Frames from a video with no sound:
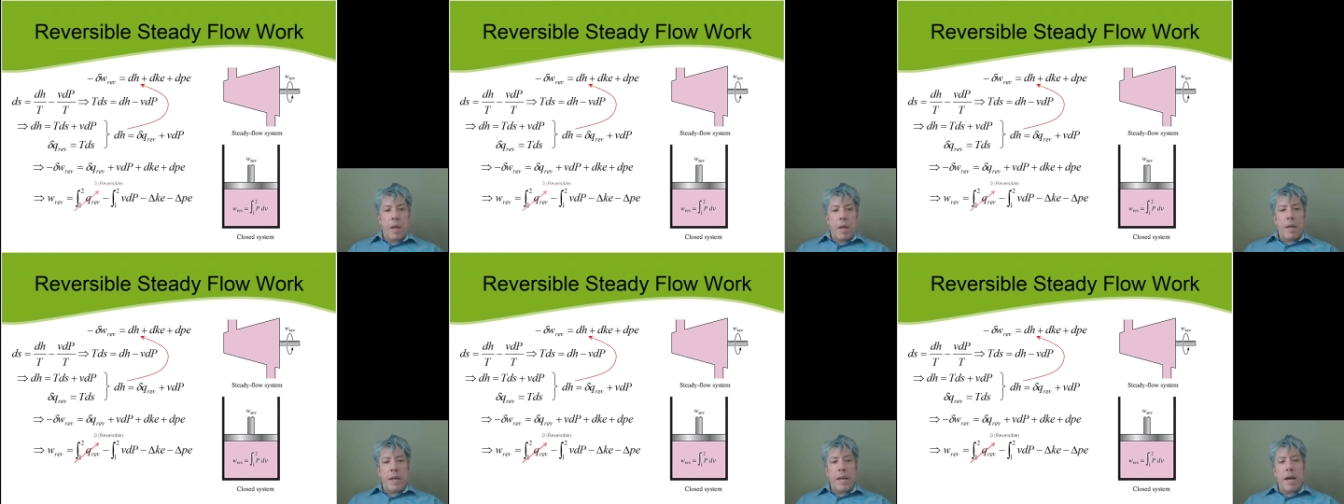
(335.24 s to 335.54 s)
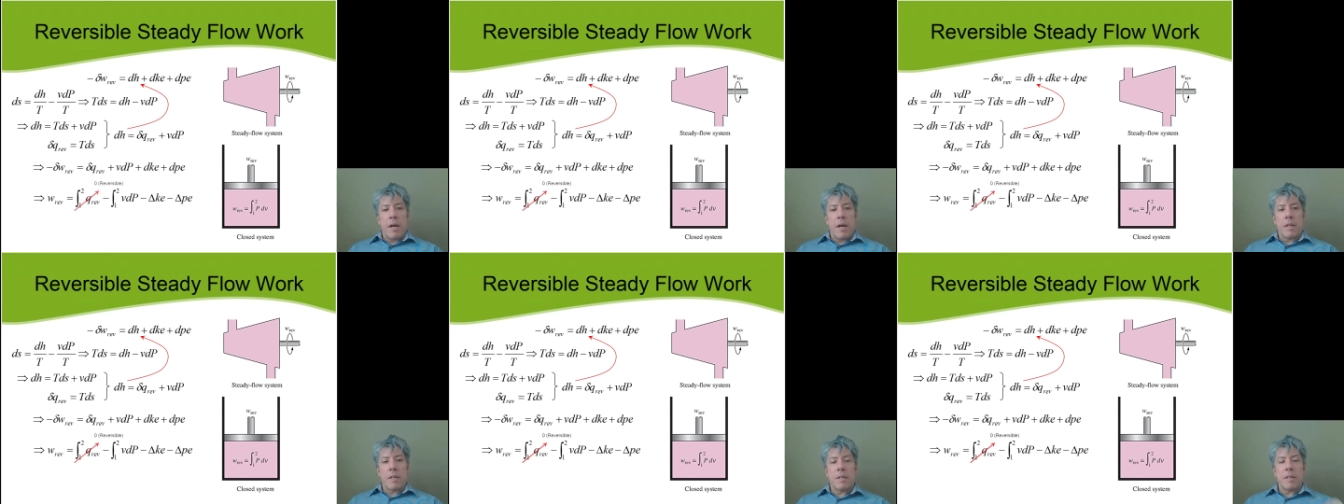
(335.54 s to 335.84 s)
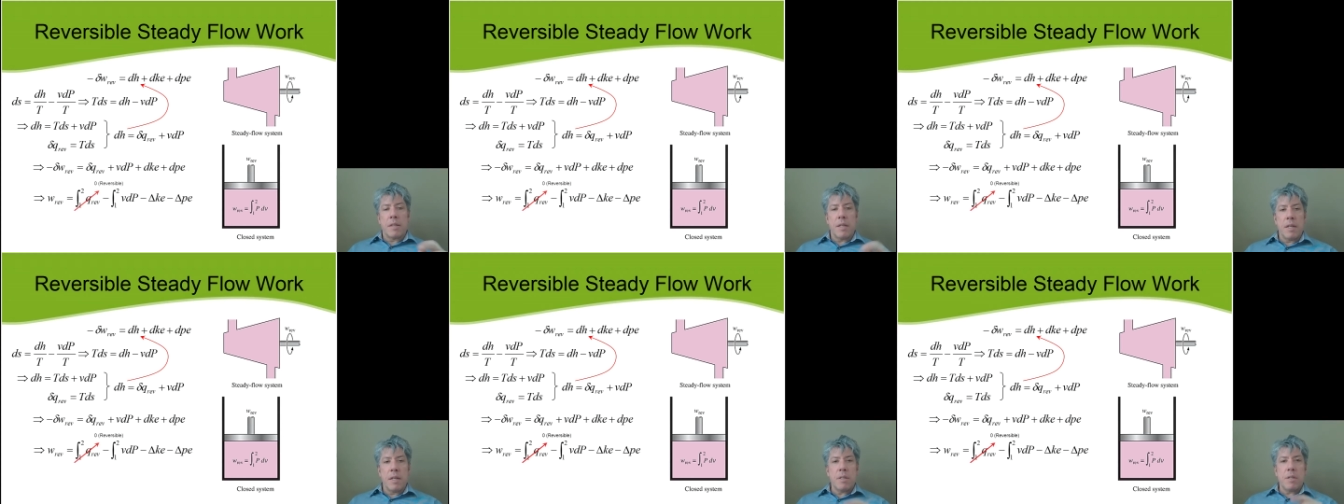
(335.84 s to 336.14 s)
Now,
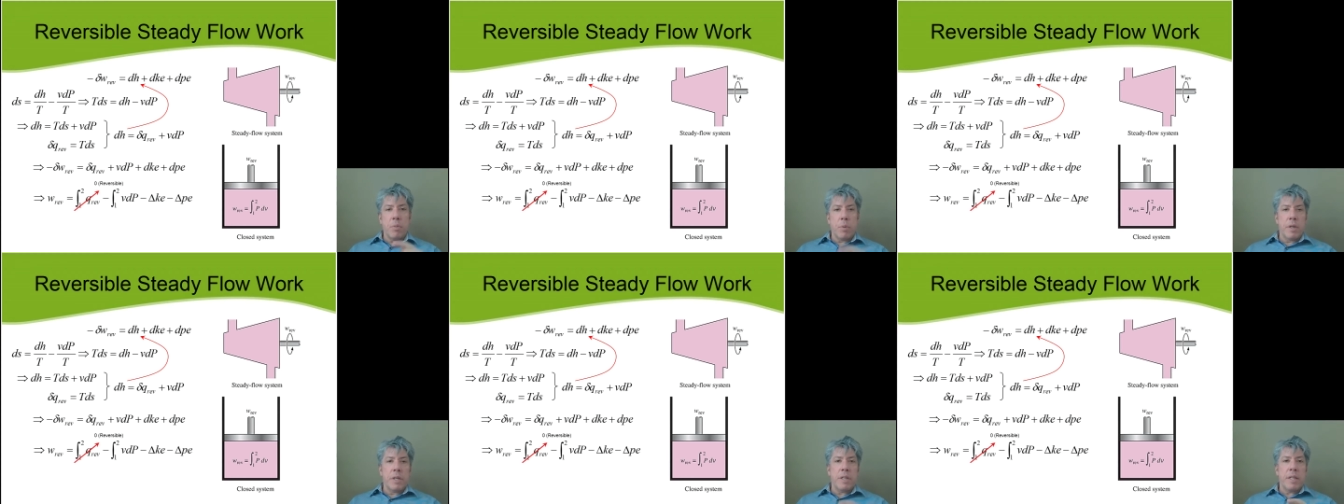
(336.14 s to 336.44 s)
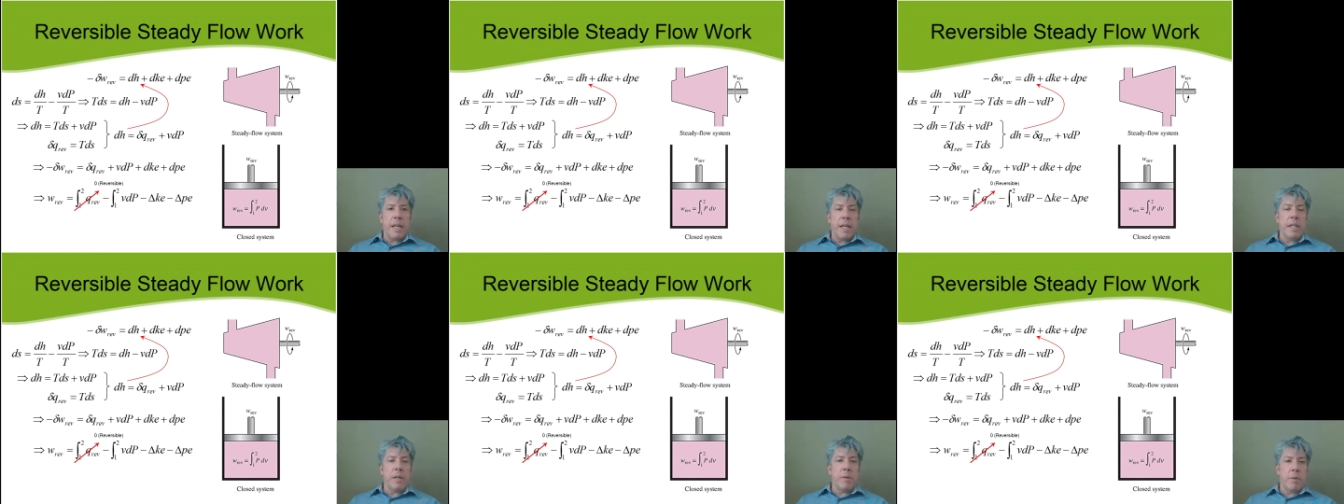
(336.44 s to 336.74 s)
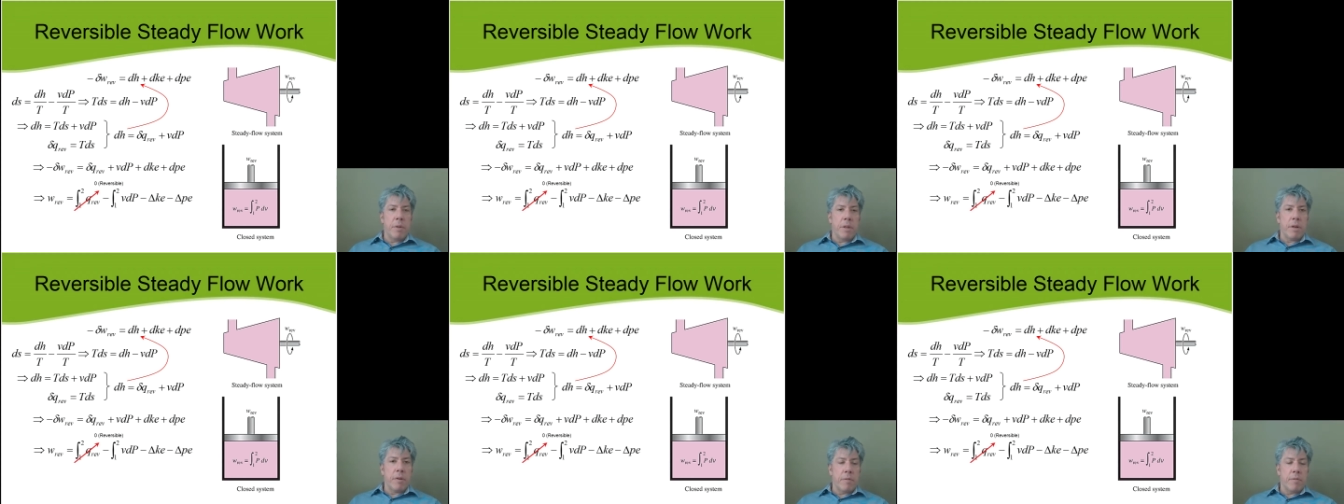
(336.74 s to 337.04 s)
since we're dealing
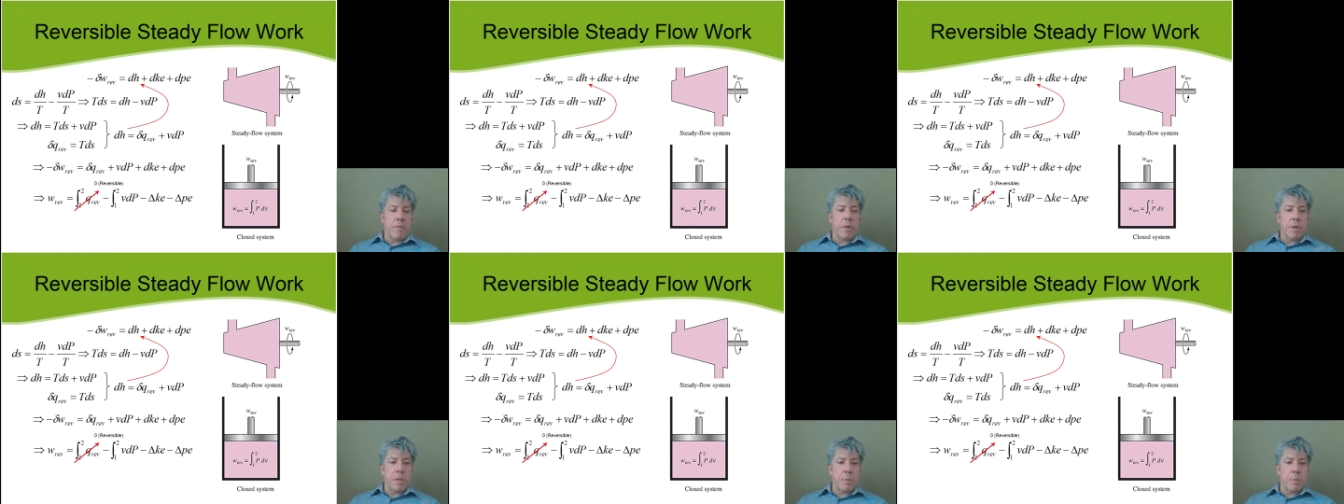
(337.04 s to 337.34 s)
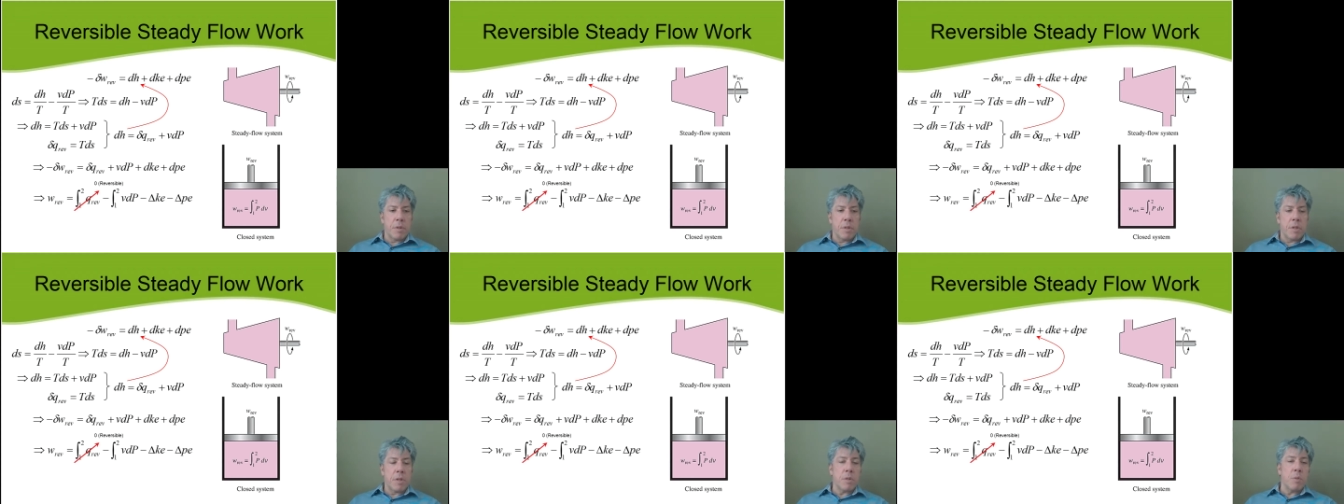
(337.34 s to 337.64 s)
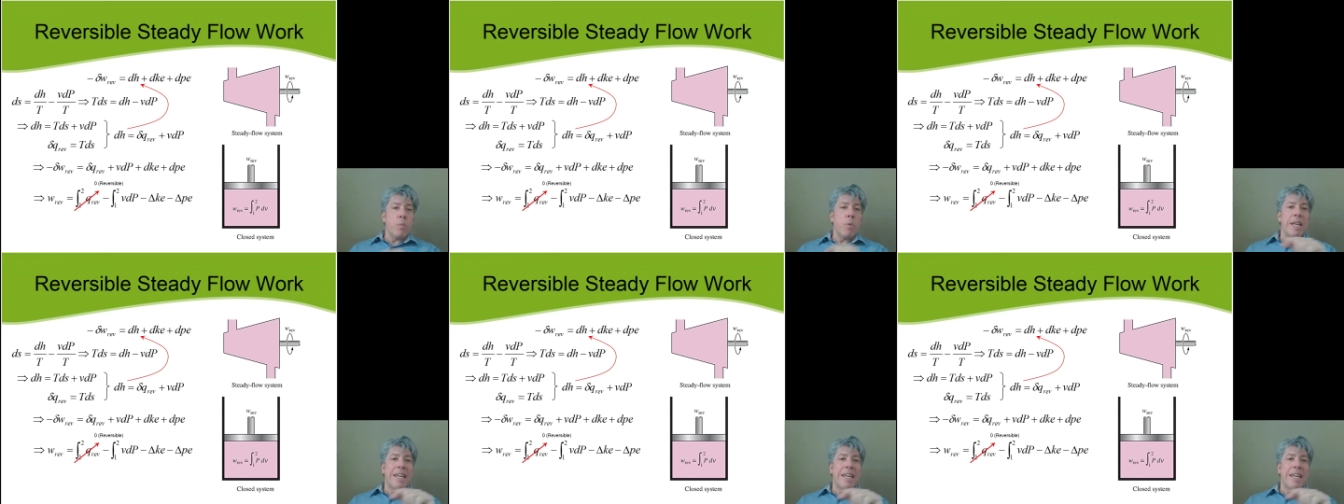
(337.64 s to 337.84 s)
with a reversible system,